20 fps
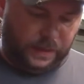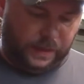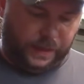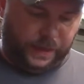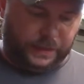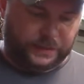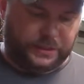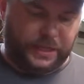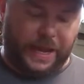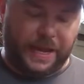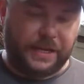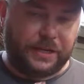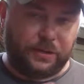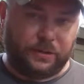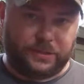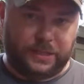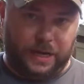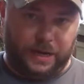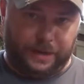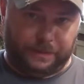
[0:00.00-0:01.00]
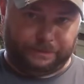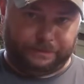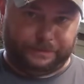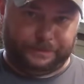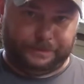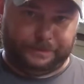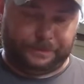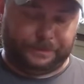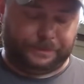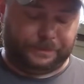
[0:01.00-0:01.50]
take your time.
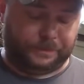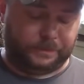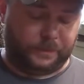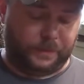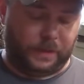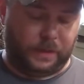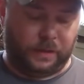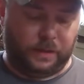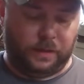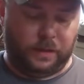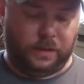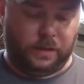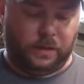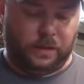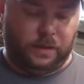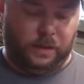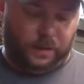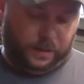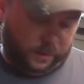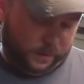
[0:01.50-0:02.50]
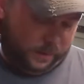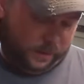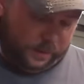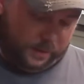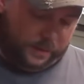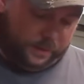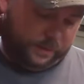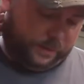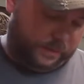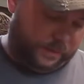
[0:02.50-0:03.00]

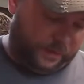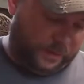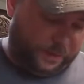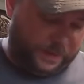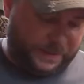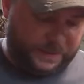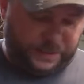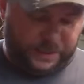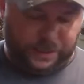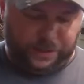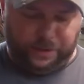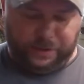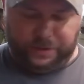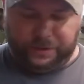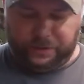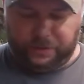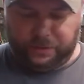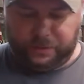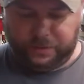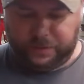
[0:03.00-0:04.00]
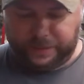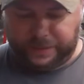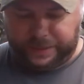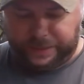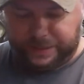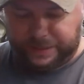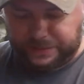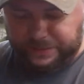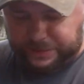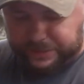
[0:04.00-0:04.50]
The material
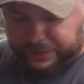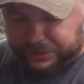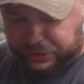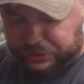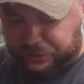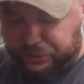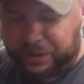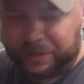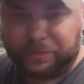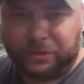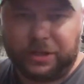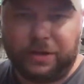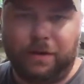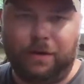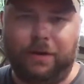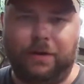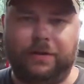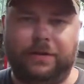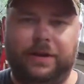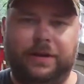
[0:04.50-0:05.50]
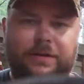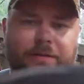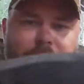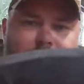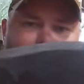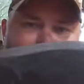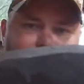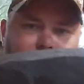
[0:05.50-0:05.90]
is extremely hard now.